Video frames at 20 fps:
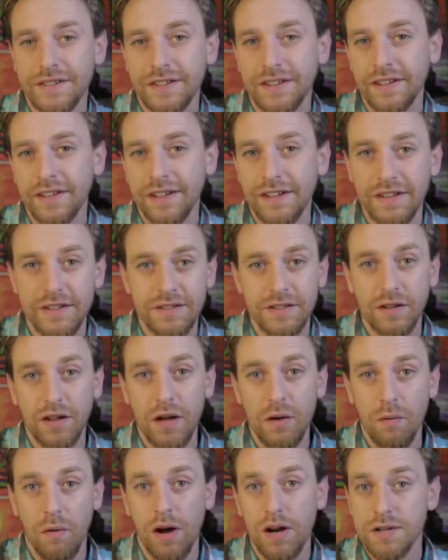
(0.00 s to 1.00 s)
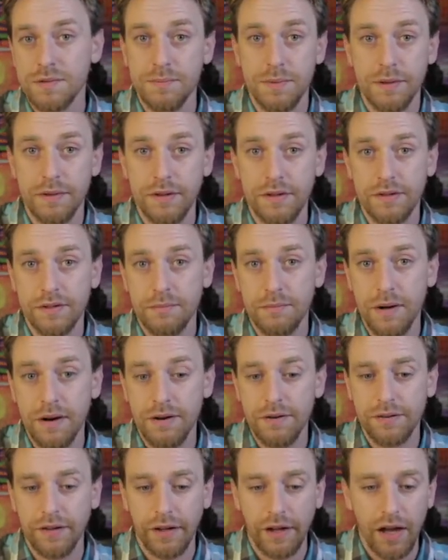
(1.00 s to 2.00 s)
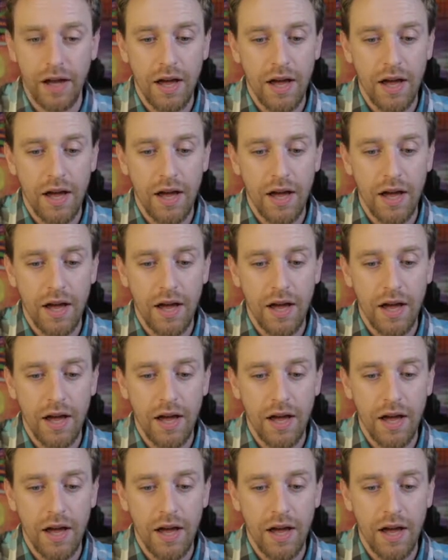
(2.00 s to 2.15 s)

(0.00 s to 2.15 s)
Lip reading: again until I watched Beauty is Embarrassing.